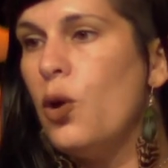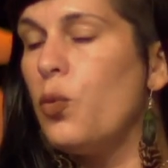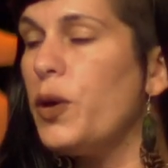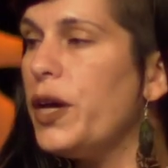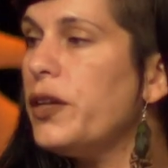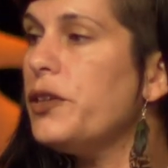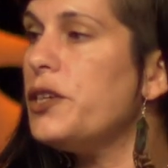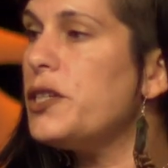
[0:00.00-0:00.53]

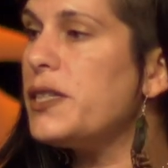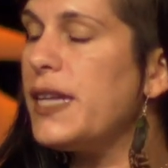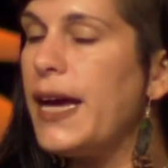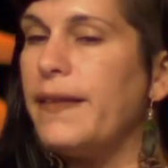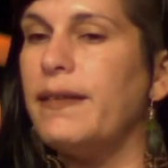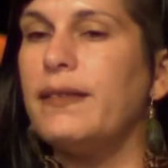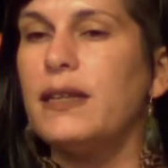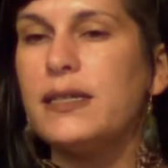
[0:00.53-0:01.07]
We
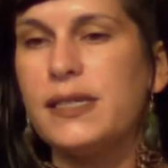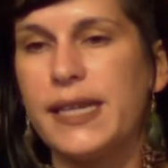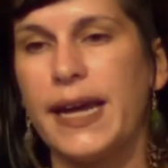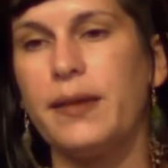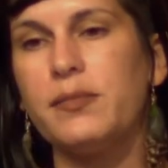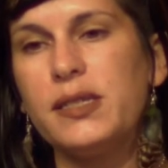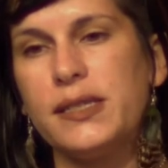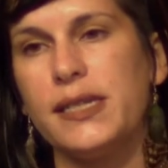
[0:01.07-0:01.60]
understand that the
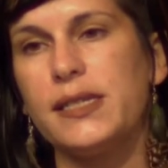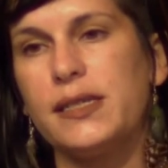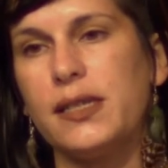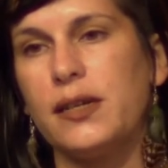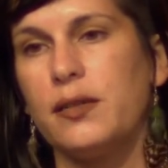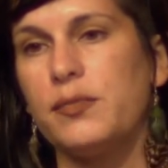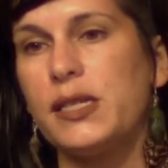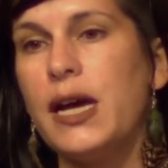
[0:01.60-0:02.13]
same
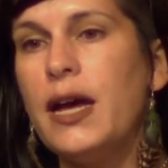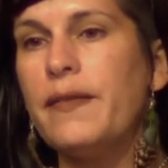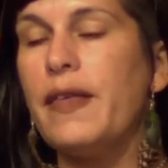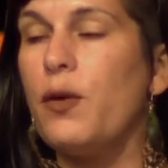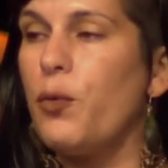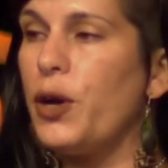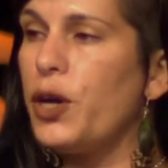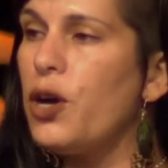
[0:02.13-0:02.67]
systems
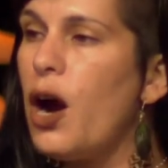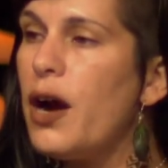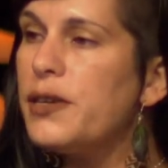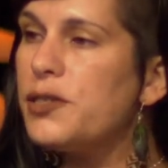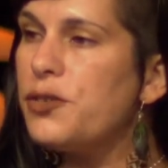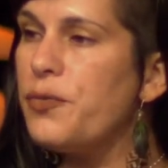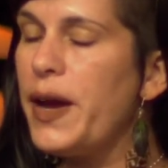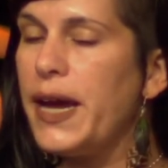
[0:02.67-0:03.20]
that were
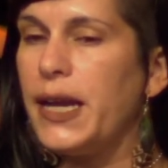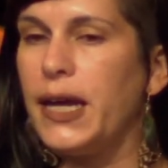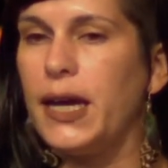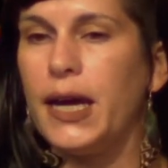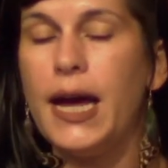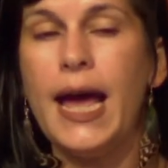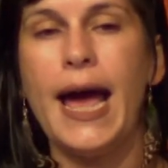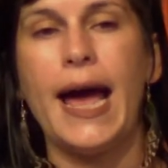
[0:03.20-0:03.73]
incarcerating